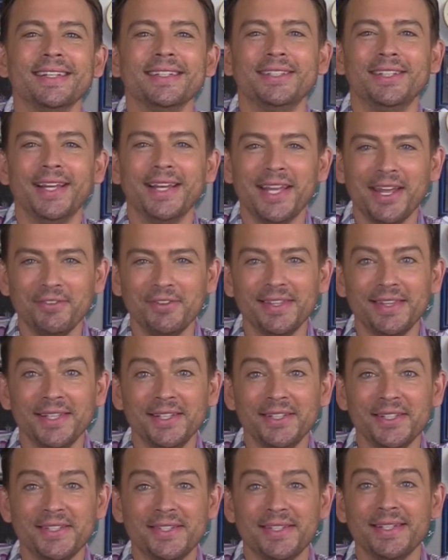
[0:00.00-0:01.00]
you like
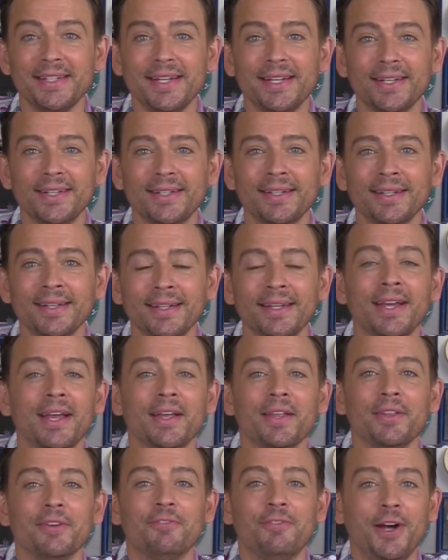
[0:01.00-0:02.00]
everything you see here?
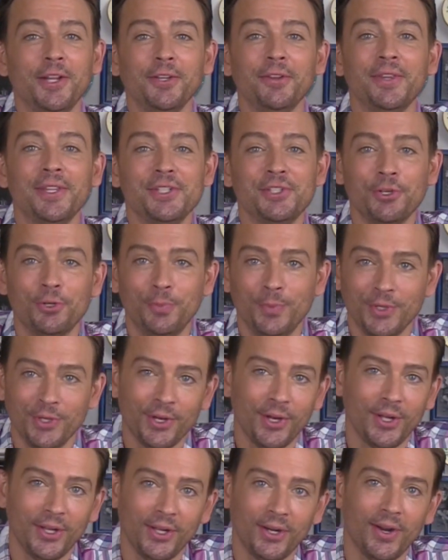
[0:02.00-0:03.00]
Follow the Gentleman
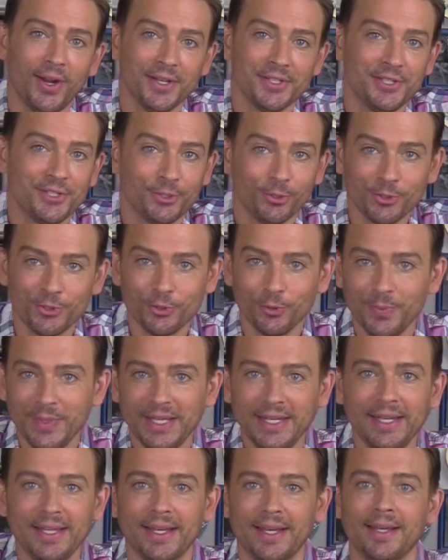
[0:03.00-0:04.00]
Caller on social
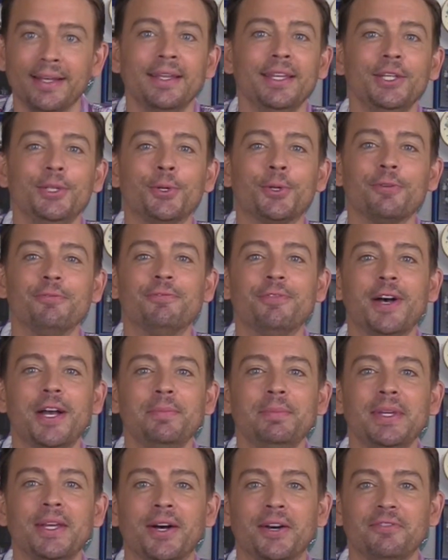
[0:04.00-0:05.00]
media. You can
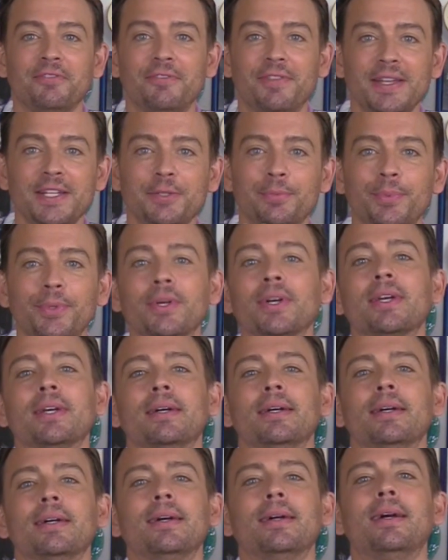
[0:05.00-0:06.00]
find me on Facebook,
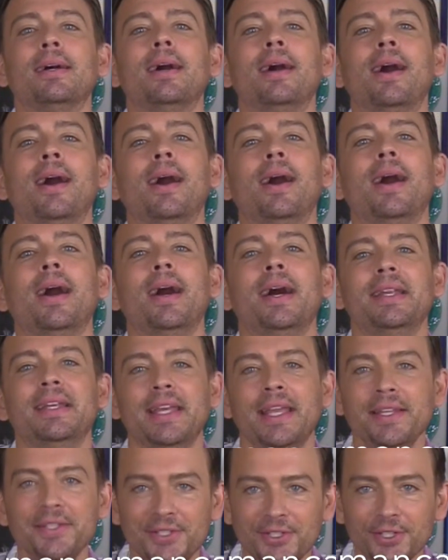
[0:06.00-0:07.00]
on
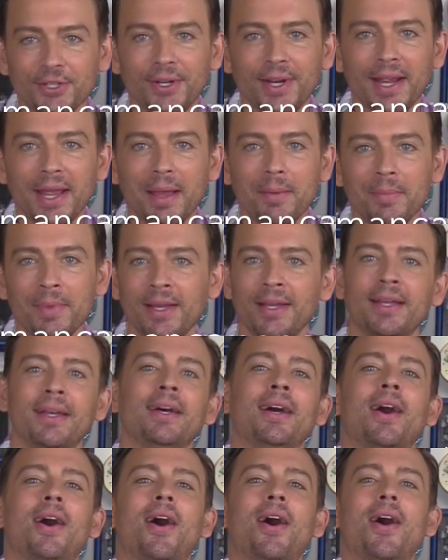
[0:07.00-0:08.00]
Instagram,
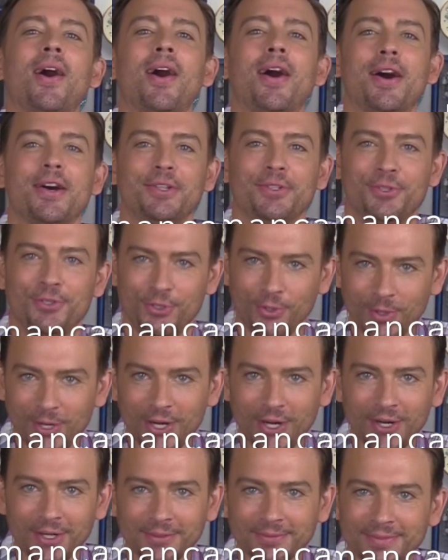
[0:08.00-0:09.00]
on
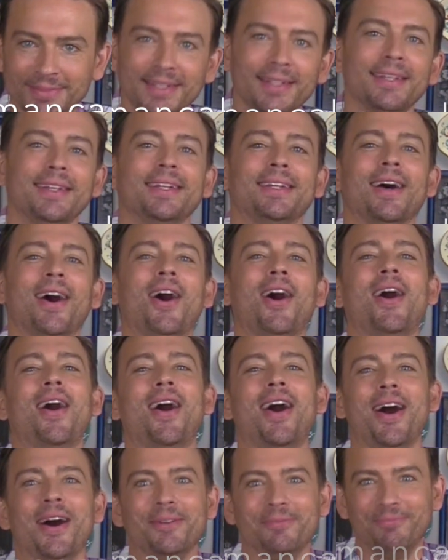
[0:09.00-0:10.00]
Twitter,
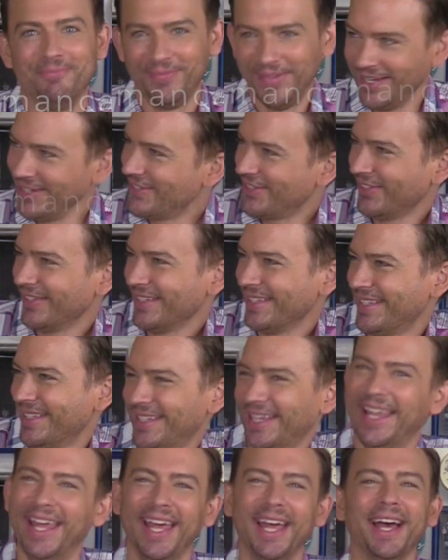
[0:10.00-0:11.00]
on Pinterest,